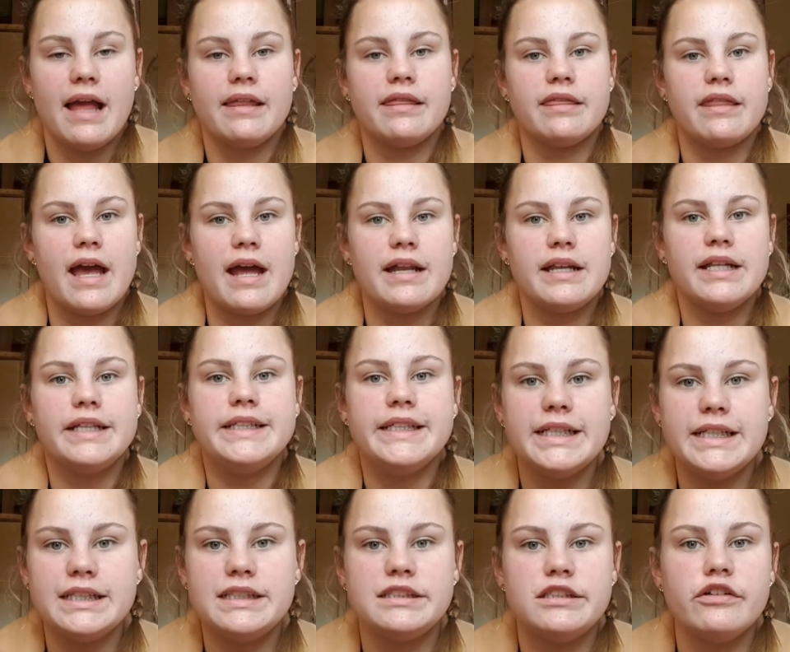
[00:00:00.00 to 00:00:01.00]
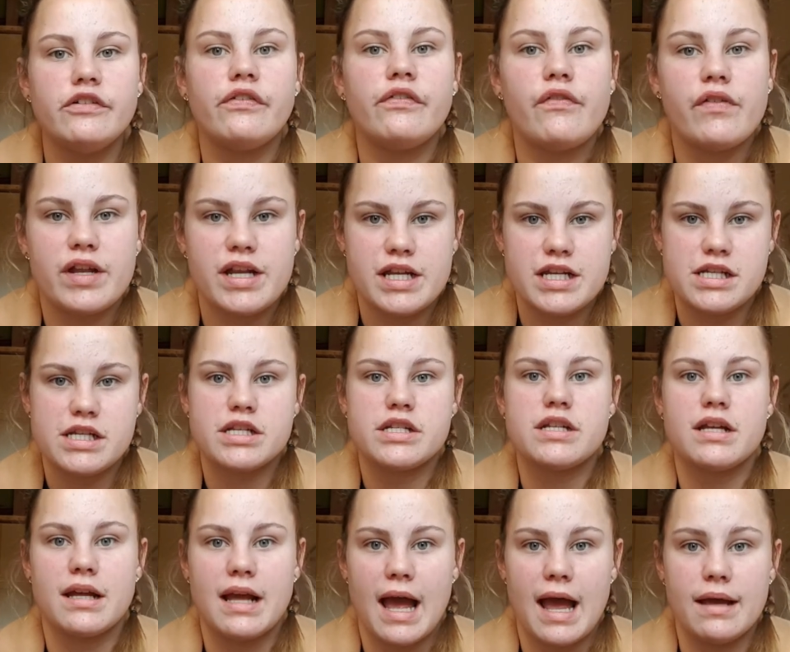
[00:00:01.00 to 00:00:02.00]
and they need to
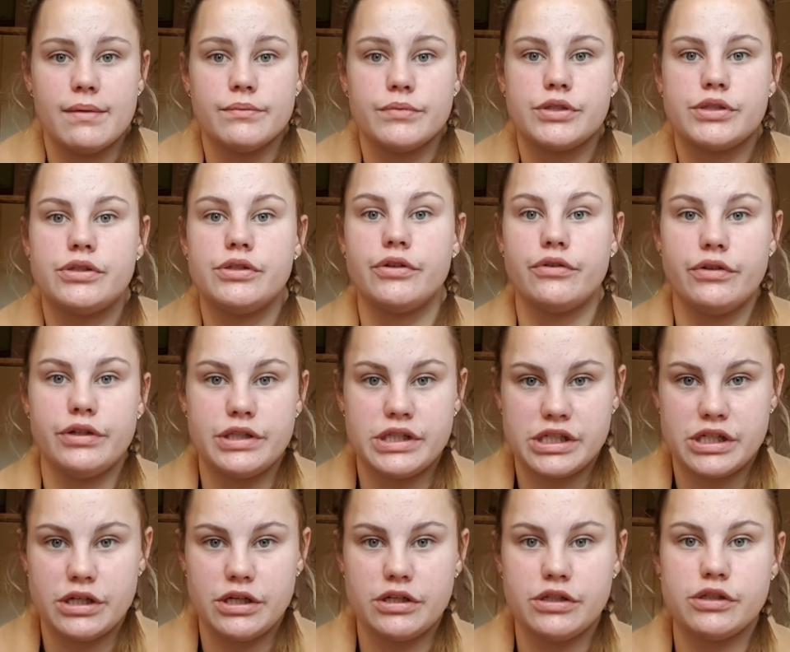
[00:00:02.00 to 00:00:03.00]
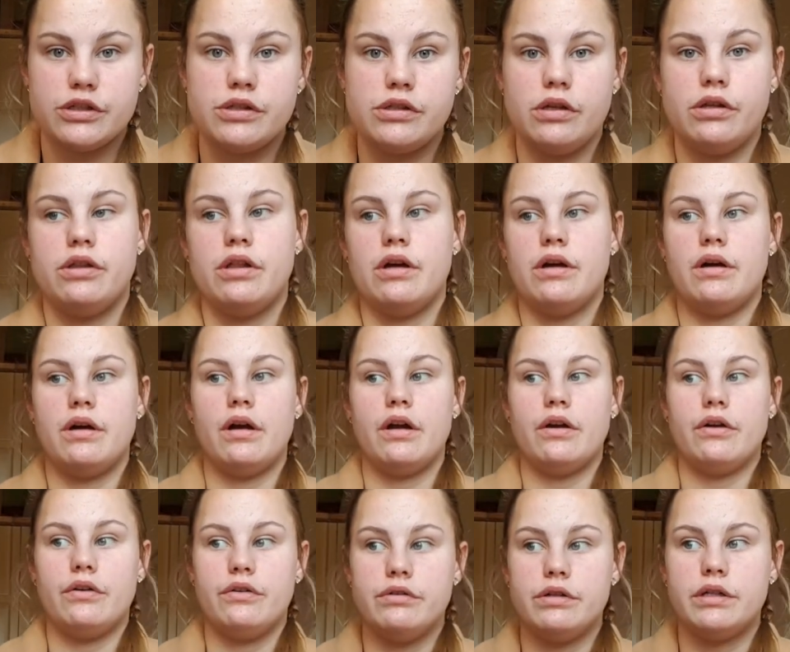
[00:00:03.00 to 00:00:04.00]
finish the game to return to the
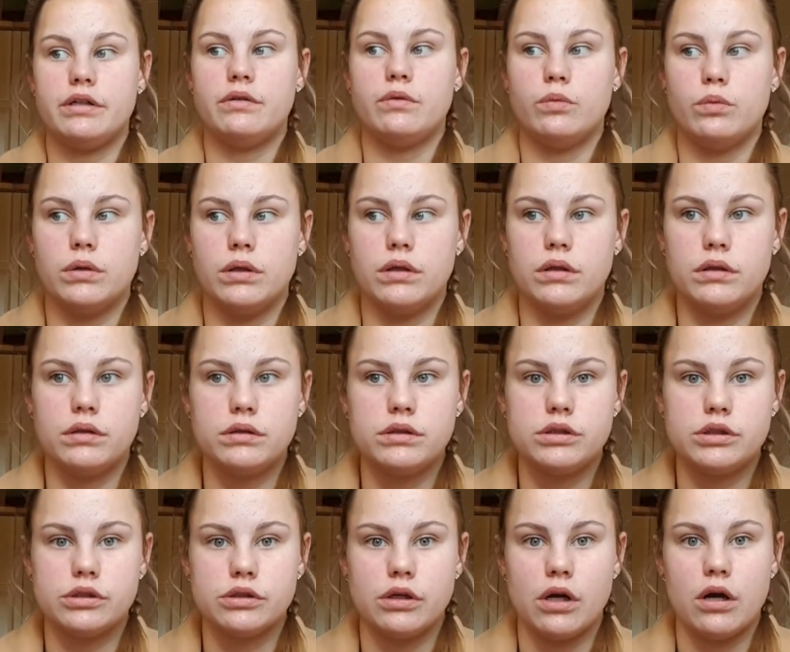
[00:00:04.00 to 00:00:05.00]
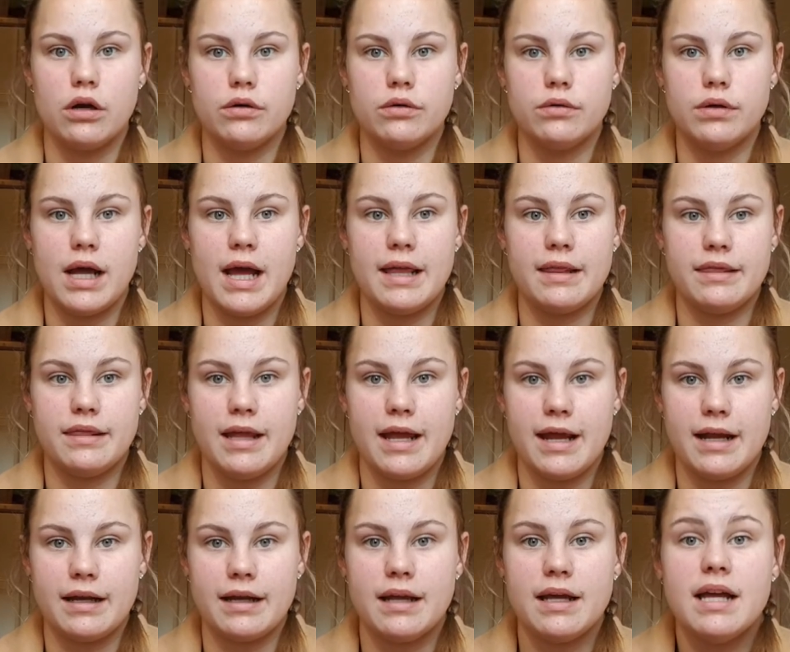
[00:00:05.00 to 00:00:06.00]
real world to go. And
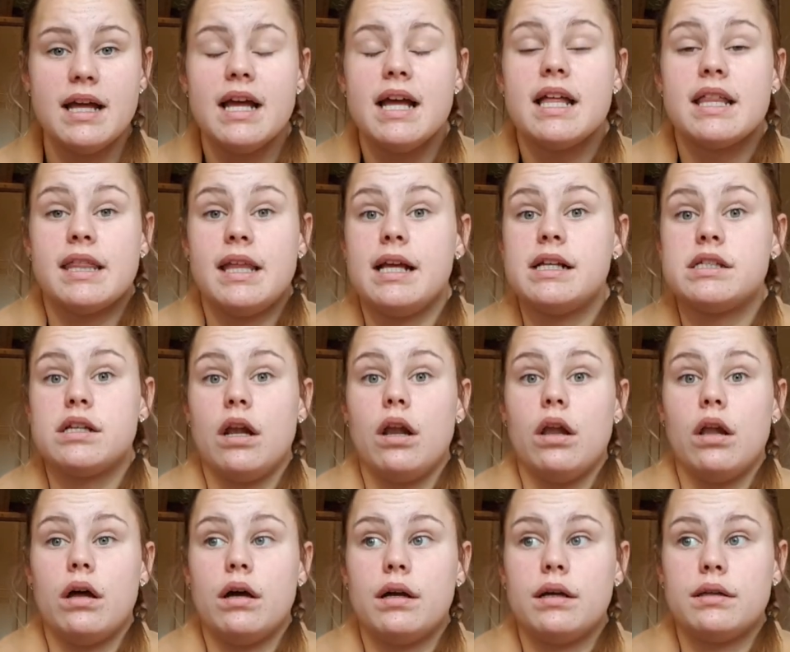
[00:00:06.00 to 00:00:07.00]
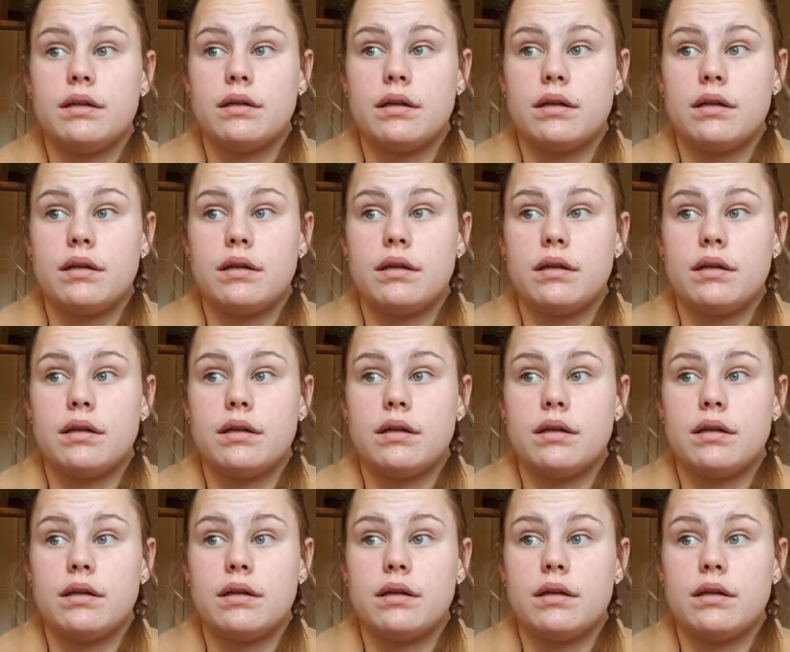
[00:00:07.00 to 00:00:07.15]
then there's a